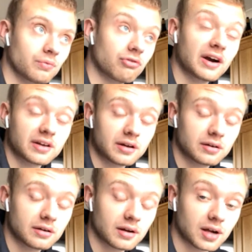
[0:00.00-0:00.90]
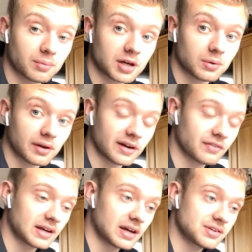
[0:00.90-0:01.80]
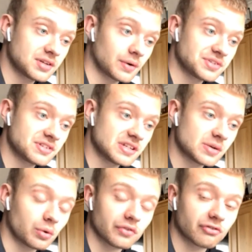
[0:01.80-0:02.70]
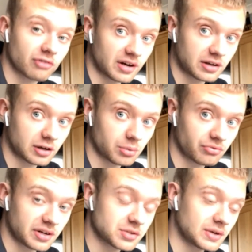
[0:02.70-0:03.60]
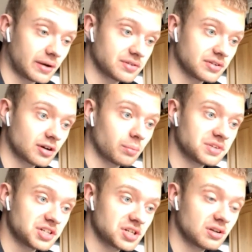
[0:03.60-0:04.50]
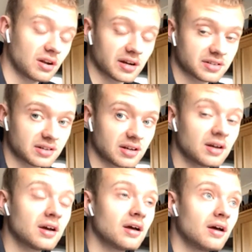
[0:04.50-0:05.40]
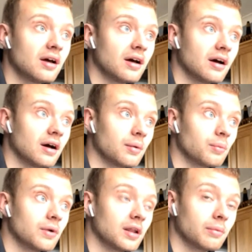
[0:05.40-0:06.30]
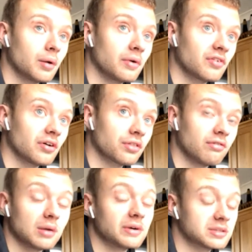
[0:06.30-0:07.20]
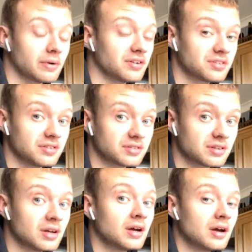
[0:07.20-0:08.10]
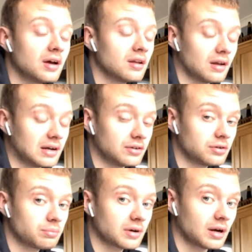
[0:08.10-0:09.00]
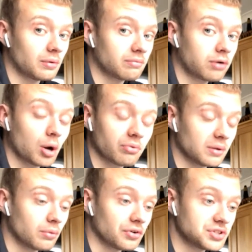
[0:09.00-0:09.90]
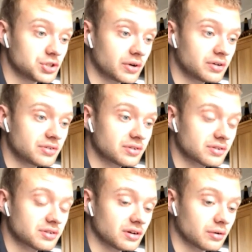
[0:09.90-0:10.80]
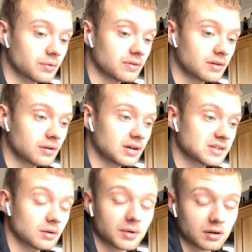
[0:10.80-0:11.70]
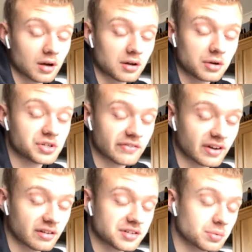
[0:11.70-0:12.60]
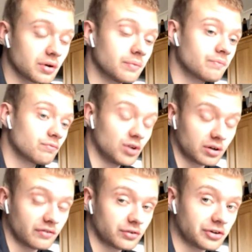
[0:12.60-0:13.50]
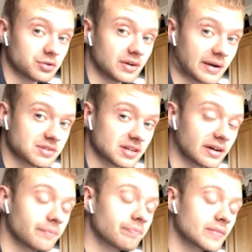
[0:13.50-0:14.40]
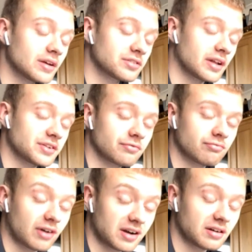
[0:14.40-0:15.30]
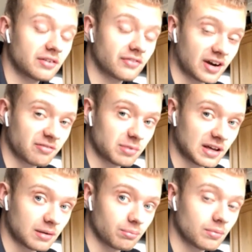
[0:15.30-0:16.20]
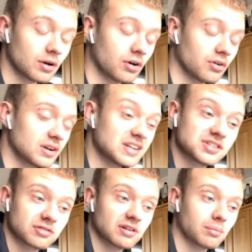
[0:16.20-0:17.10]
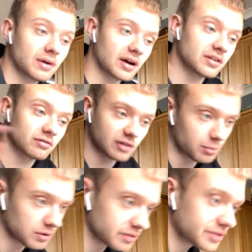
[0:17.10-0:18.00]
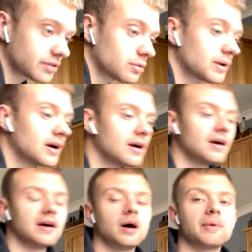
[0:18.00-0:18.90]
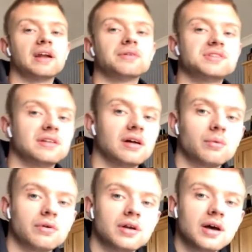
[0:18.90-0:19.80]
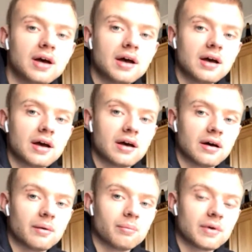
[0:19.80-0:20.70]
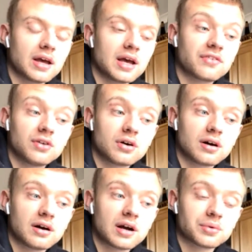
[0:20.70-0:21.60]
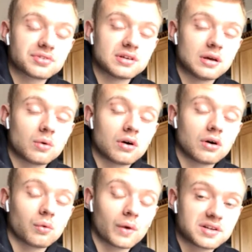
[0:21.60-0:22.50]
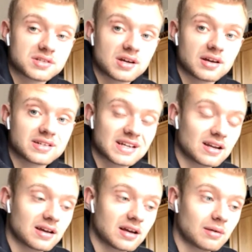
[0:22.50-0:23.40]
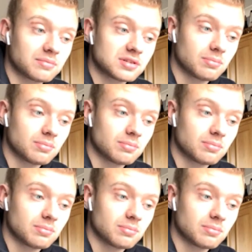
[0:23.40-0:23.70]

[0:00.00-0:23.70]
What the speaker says: Friday I'll be going live again, so I'll see you all on Friday, hopefully, to announce this competition. Like I say, at the moment we've got three big sponsors lined up, with hopefully more to join us. So it's going to be a huge event, this one. We're looking forward to announcing it. So that's Friday, 5 p.m. on Instagram and the Rare Modelers Club. I'll be announcing that one. If not, I will see you on Wednesday at 10 a.m.